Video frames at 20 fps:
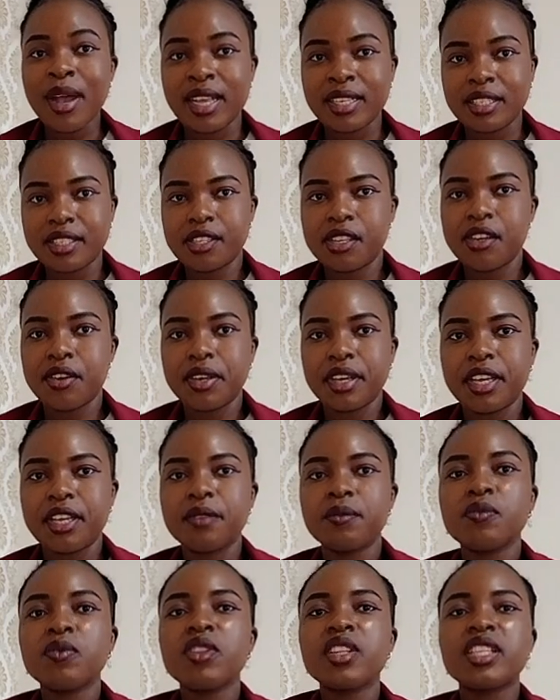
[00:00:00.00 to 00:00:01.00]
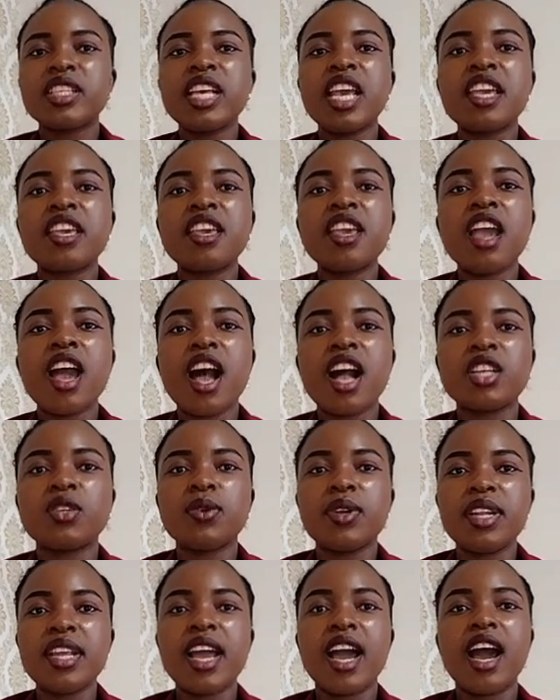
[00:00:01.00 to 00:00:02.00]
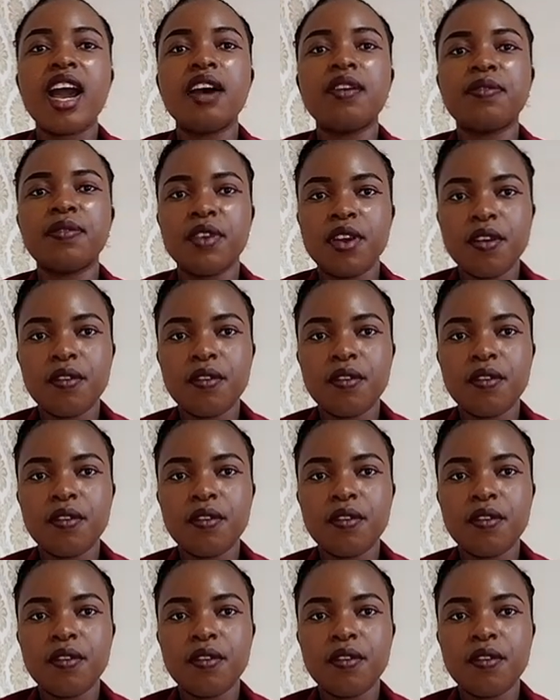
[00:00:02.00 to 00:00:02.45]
as Turkey. Turkey actually have